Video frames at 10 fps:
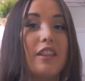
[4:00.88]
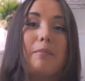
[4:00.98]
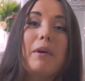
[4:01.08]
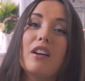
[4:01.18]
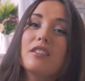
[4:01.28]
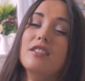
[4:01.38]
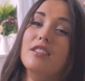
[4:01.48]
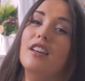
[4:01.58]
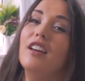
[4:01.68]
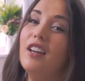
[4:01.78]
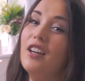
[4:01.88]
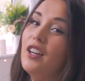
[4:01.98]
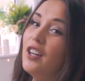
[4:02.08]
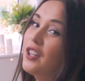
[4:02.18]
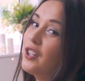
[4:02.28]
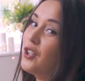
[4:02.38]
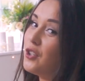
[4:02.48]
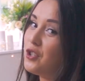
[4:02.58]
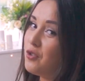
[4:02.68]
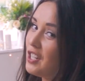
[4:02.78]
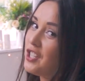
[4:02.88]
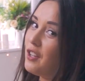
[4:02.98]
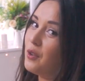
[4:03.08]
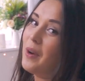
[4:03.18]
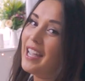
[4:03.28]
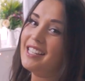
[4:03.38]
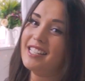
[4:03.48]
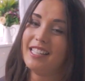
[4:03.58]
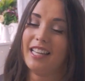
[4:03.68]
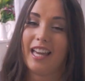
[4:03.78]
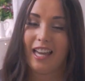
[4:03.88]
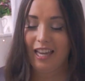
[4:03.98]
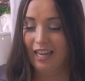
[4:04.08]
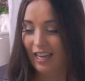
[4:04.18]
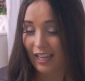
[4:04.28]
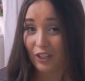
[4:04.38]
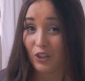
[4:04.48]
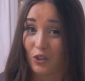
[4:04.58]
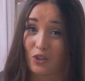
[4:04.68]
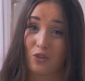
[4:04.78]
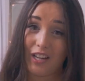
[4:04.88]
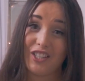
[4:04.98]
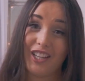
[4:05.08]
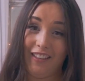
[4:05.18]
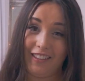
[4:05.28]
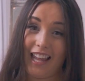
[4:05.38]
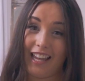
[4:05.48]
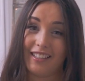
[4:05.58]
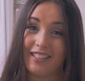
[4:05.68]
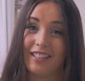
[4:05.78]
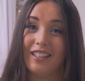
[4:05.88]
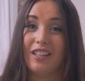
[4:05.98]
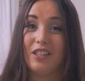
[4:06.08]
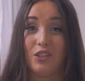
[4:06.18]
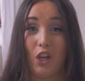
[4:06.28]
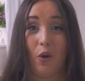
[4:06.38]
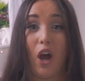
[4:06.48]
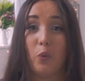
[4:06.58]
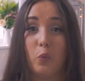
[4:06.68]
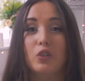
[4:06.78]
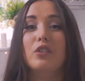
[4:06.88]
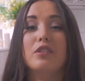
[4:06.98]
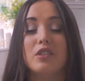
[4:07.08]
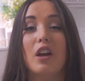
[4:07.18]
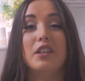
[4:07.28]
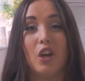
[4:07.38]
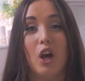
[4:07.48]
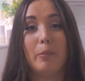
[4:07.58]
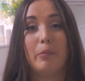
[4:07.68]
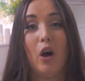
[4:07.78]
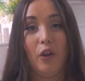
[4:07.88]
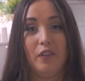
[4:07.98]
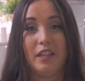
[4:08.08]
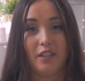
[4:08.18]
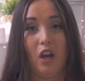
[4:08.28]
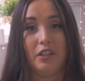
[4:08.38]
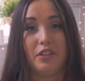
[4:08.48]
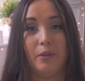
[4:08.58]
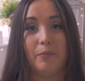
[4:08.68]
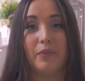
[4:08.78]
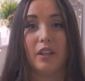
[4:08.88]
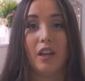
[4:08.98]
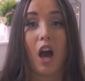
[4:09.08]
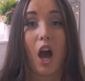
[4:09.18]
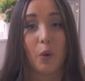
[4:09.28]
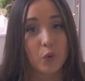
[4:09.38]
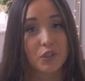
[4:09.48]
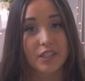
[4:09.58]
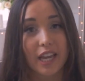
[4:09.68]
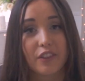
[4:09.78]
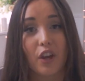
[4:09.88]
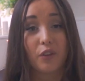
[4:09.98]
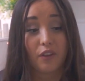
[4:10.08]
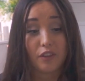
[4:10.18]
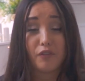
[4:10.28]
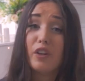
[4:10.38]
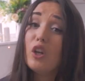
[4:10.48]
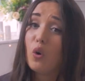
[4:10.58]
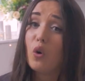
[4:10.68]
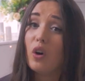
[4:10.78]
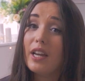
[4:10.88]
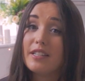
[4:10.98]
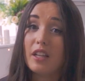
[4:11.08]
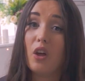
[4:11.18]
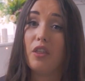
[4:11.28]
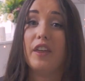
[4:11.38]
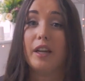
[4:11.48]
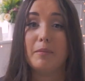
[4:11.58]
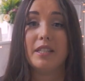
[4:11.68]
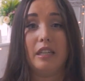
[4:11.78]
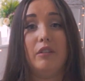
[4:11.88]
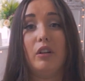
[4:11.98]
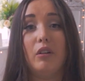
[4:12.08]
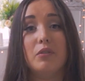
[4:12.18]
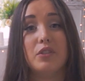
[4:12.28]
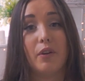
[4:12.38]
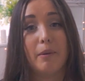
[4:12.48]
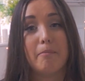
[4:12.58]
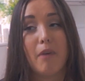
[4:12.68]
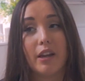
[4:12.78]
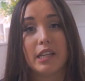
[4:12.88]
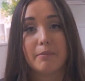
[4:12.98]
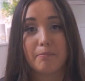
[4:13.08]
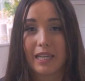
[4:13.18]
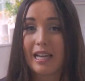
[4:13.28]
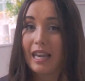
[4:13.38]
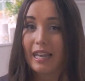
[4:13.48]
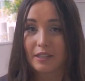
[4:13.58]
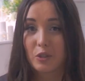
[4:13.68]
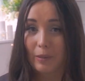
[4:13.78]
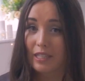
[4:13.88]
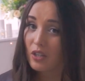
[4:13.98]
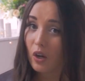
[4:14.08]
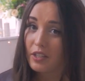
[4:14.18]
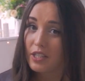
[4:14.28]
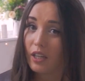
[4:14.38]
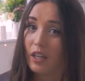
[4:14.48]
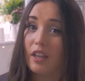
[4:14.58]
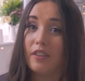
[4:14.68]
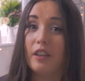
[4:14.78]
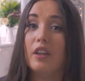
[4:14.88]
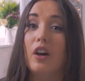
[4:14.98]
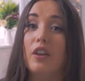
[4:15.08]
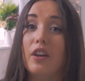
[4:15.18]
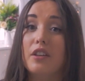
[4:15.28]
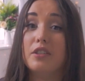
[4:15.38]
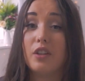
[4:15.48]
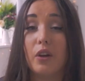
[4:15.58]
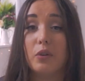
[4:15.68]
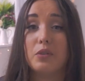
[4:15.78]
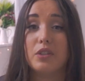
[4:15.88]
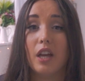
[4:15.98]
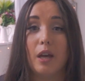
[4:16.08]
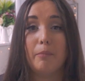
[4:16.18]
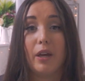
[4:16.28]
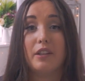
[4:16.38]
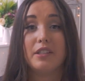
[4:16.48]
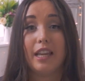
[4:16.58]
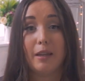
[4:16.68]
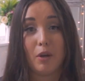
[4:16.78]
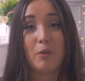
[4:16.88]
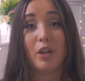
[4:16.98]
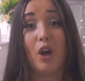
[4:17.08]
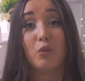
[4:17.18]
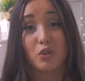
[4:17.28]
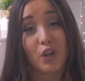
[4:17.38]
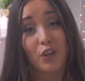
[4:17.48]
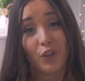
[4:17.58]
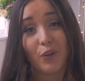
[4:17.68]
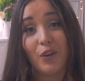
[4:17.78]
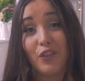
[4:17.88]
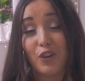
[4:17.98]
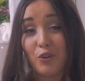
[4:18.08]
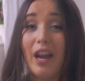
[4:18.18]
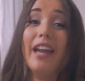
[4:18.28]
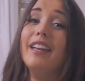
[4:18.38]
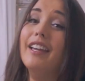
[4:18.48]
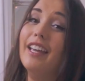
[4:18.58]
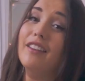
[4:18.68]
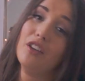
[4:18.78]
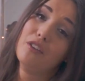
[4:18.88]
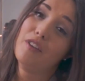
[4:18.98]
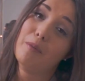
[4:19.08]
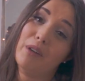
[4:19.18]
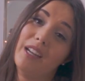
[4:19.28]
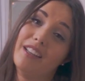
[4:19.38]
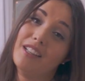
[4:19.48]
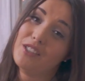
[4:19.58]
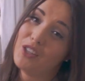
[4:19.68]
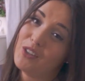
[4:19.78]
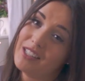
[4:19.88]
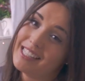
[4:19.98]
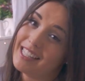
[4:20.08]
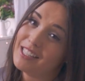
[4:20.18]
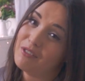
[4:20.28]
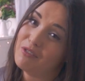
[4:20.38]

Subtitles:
in the bust, good stretch in the waist, and good stretch in the legs. So I wouldn't size up on this item. I would say though that the velour is a lot thicker material, so it might be a little bit tighter than the other styles, but in a moment I will show you the grey in the other fabric so you can see the